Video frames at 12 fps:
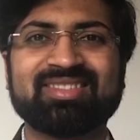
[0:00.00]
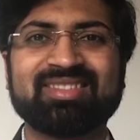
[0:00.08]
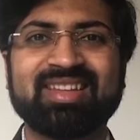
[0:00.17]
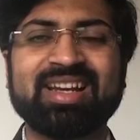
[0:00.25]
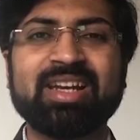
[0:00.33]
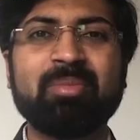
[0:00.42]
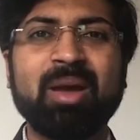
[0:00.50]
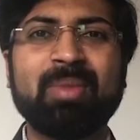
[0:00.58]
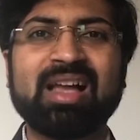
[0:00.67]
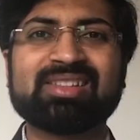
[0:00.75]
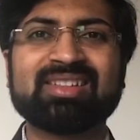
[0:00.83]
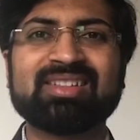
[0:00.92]
I did my
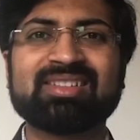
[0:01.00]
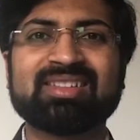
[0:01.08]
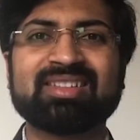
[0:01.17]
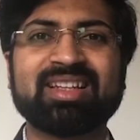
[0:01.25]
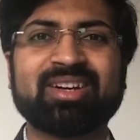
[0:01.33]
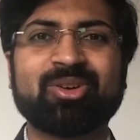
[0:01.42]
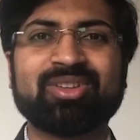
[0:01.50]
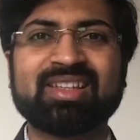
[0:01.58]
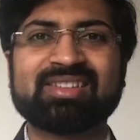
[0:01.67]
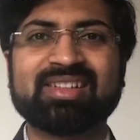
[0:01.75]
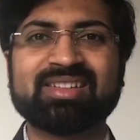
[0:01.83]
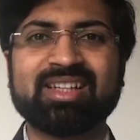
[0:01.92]
bachelor's in
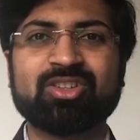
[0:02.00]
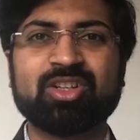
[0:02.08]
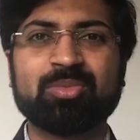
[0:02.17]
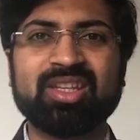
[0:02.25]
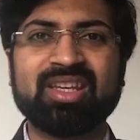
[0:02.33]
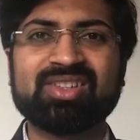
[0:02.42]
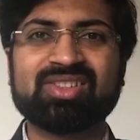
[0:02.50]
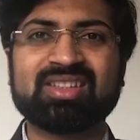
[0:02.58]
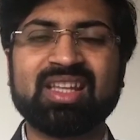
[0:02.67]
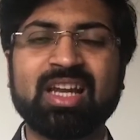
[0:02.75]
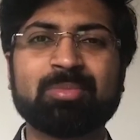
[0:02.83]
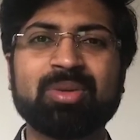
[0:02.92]
electronics and
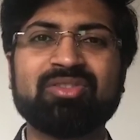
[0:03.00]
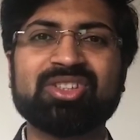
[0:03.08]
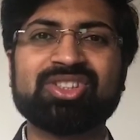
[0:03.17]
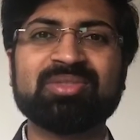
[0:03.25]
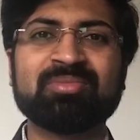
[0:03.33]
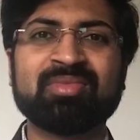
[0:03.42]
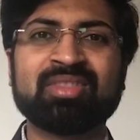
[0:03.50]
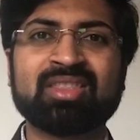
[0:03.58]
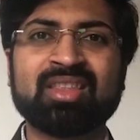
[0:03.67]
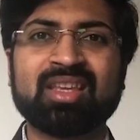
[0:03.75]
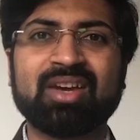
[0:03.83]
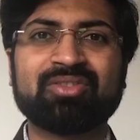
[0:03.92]
telecommunication at PVG,
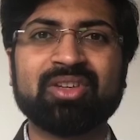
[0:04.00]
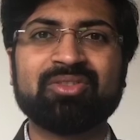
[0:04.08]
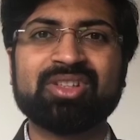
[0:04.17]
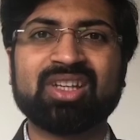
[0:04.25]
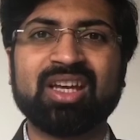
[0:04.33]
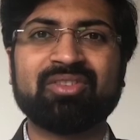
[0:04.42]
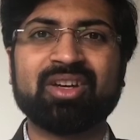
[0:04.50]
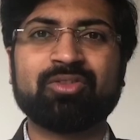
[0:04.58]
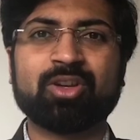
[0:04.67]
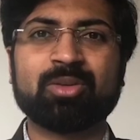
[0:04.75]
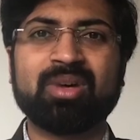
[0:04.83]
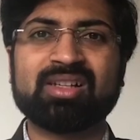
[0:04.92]
after which I went
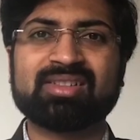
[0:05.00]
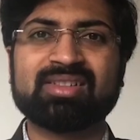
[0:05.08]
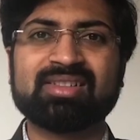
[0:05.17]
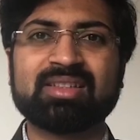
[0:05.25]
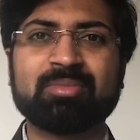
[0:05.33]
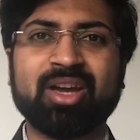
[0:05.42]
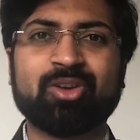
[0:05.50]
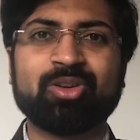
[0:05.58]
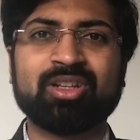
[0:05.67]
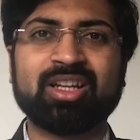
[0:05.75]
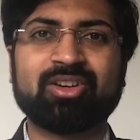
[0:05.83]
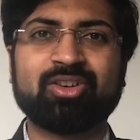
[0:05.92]
for a master's in
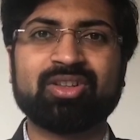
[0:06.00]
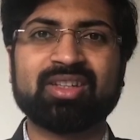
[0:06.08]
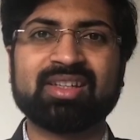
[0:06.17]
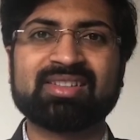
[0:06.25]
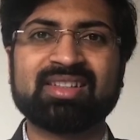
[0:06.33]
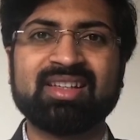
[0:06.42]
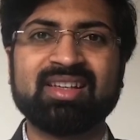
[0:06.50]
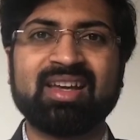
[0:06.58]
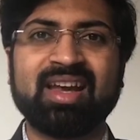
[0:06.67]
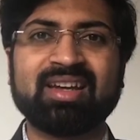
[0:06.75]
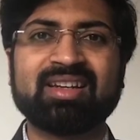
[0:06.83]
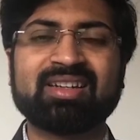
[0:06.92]
microelectronics
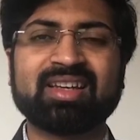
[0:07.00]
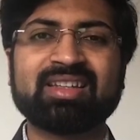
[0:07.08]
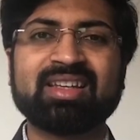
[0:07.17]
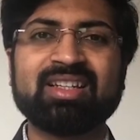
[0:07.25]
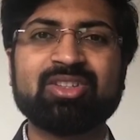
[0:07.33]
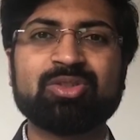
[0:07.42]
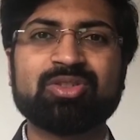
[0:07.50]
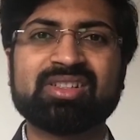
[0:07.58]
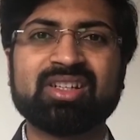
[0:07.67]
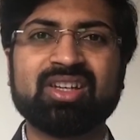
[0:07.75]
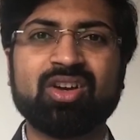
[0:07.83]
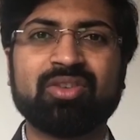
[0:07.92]
at the Technical
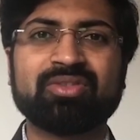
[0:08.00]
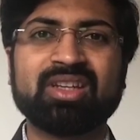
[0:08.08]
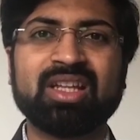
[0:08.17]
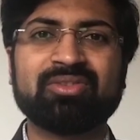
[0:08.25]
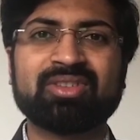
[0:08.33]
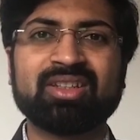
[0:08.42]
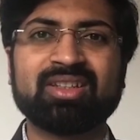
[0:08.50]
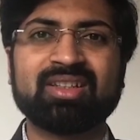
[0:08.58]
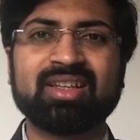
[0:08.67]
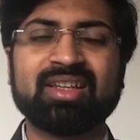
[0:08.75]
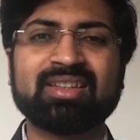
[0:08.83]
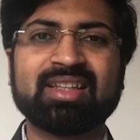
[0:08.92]
University of Delft
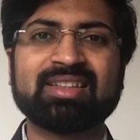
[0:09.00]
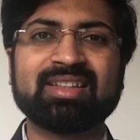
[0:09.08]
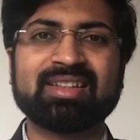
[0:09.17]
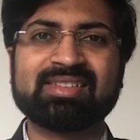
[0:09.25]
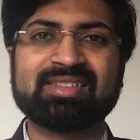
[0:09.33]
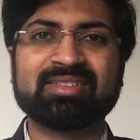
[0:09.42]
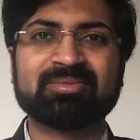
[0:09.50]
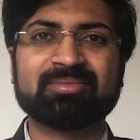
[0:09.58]
in Netherlands.